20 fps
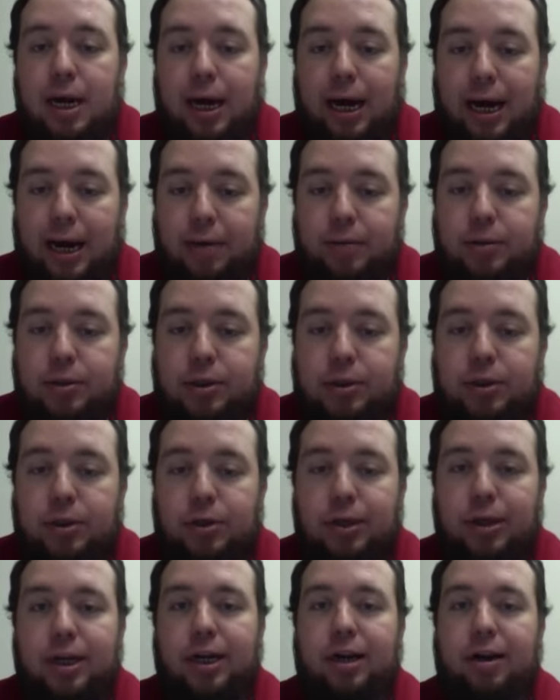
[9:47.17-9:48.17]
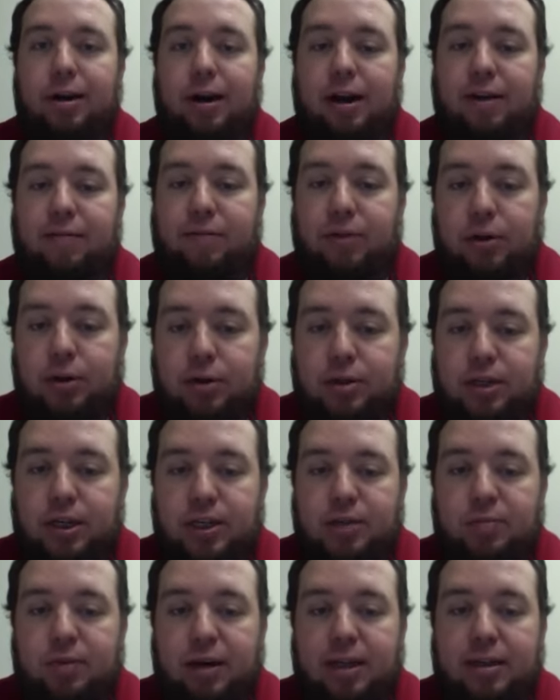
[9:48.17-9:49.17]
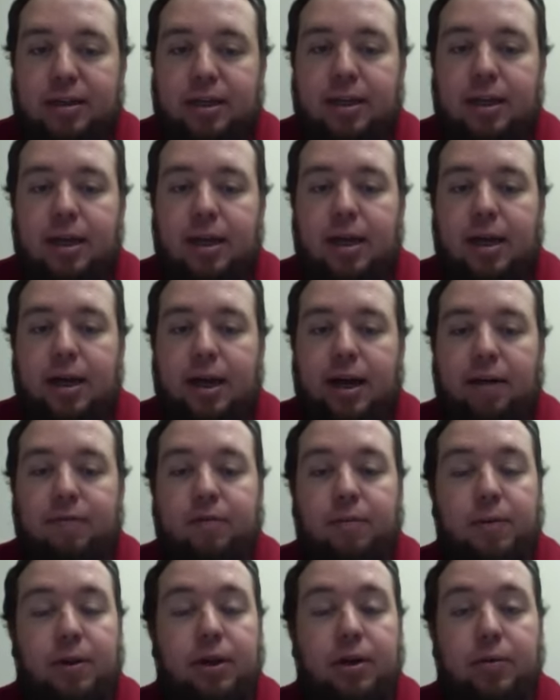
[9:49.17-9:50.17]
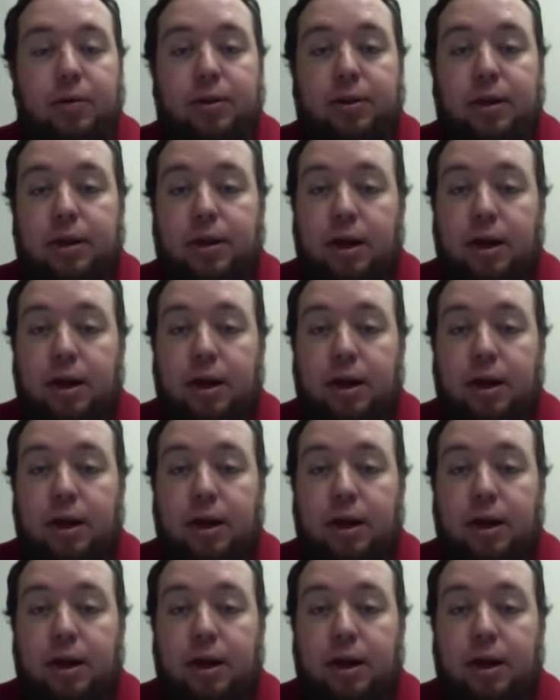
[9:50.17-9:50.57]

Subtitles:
I was a student here, I've used this method, I'm familiar with